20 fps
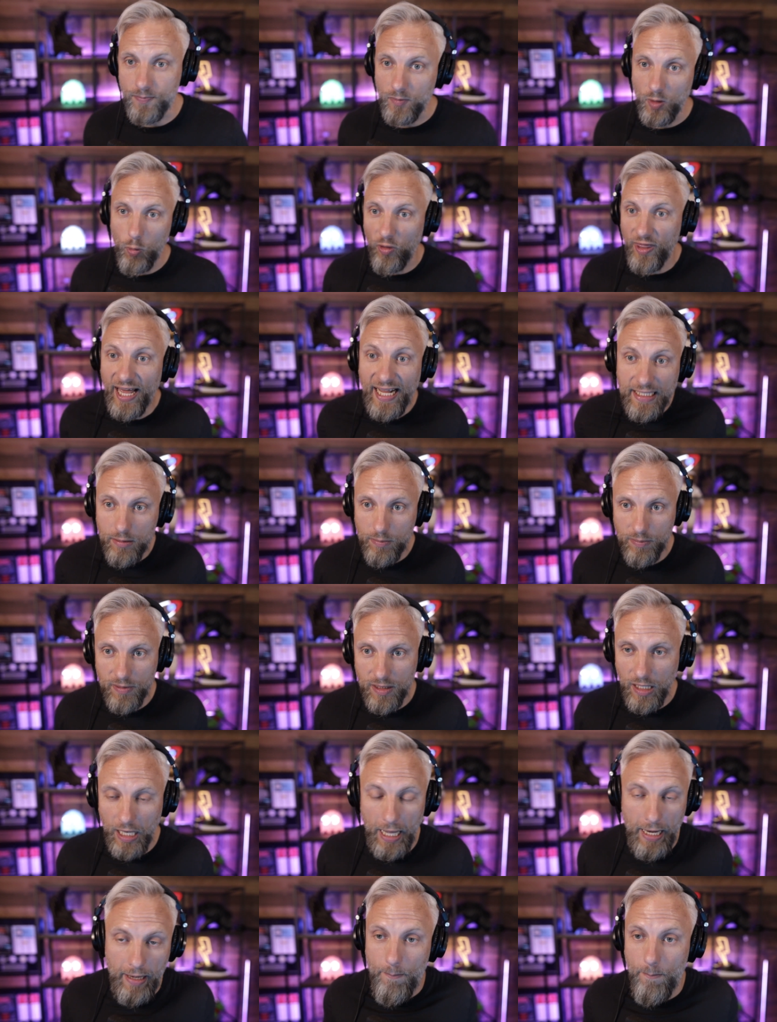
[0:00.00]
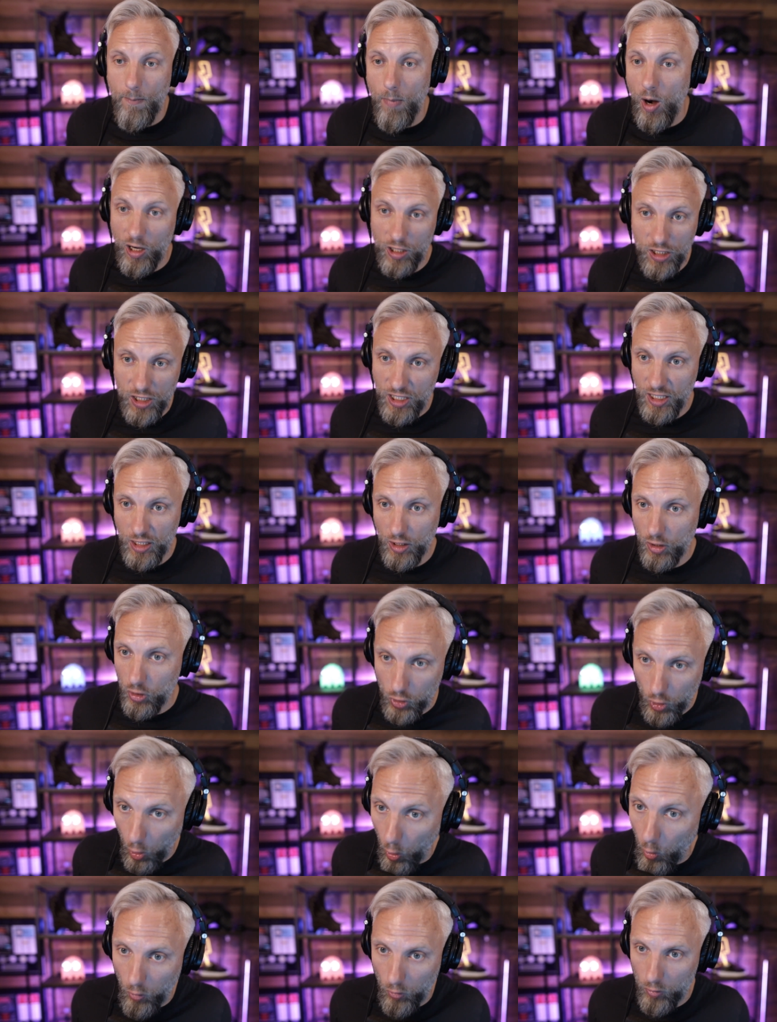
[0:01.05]
Well, that's like marketing
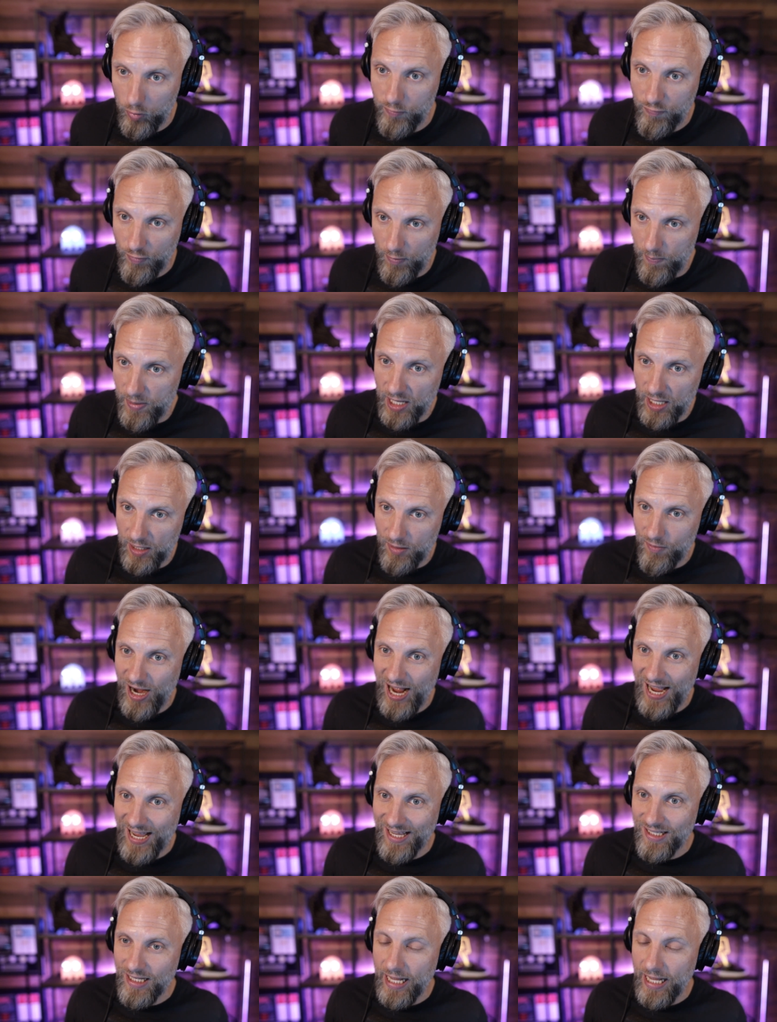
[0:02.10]
gold for me, right?